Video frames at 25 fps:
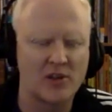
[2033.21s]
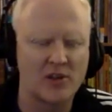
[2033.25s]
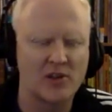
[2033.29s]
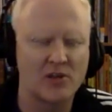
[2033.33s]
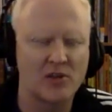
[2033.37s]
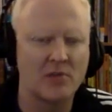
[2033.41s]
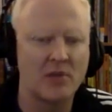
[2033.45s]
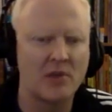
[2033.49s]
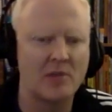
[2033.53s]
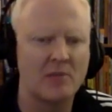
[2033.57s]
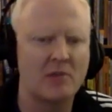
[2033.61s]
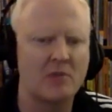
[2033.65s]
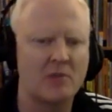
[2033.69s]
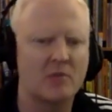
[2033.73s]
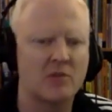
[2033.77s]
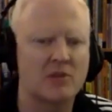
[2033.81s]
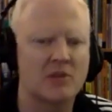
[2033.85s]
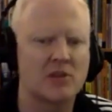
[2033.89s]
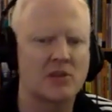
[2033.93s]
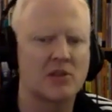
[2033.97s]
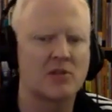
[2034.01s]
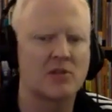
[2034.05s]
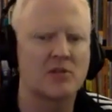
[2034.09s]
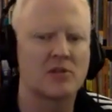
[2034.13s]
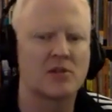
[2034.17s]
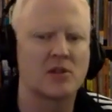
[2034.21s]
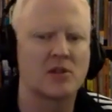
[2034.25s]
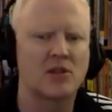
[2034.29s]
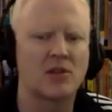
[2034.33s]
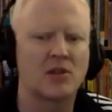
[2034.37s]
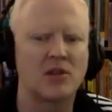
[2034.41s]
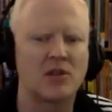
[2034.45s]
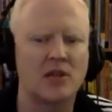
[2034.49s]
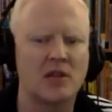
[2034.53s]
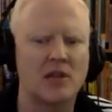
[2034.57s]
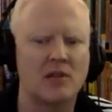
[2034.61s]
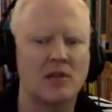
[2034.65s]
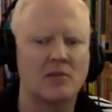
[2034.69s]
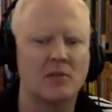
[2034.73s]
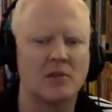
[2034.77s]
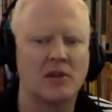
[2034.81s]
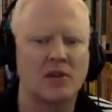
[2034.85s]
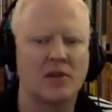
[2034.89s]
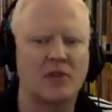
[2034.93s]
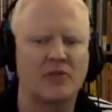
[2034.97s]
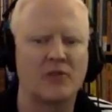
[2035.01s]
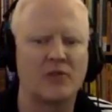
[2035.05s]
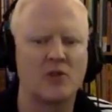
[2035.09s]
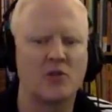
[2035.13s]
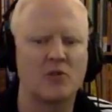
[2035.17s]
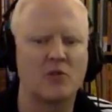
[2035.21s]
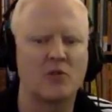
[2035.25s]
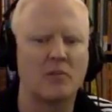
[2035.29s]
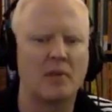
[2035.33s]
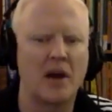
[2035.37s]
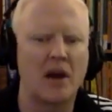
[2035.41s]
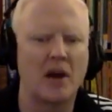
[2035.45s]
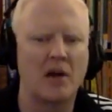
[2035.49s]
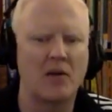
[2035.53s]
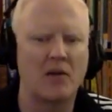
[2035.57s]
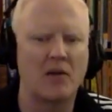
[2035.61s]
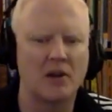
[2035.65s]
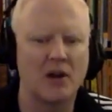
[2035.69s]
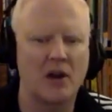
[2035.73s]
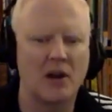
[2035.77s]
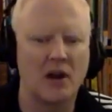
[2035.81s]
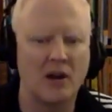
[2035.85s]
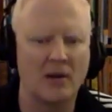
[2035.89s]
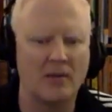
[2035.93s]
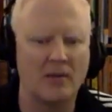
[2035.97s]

So maybe we'll see there's a theme, like a few about